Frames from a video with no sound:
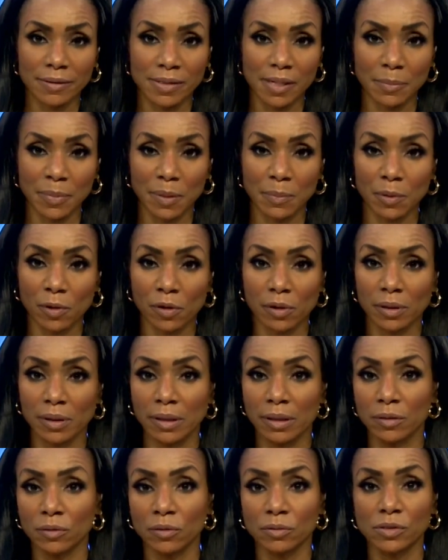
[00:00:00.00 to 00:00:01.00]
Some people are a
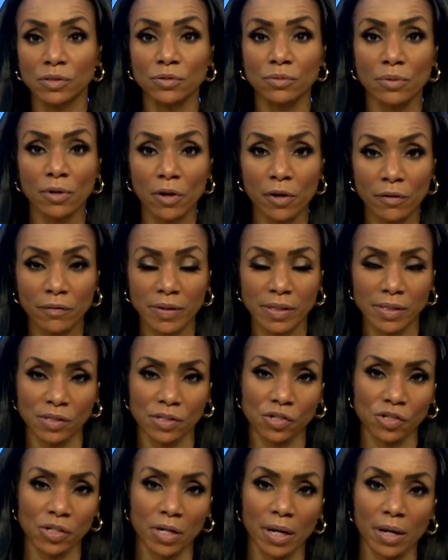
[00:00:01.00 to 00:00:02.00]
little too nervous to
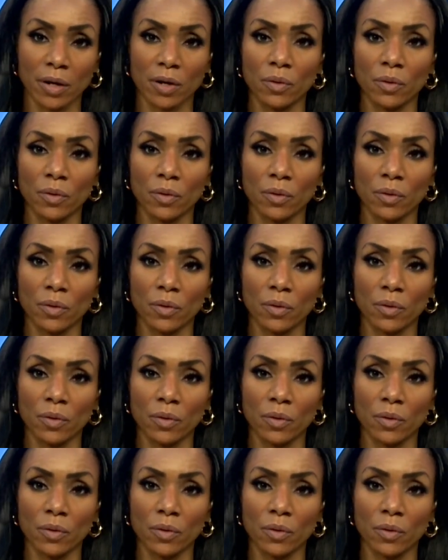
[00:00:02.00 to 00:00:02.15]
share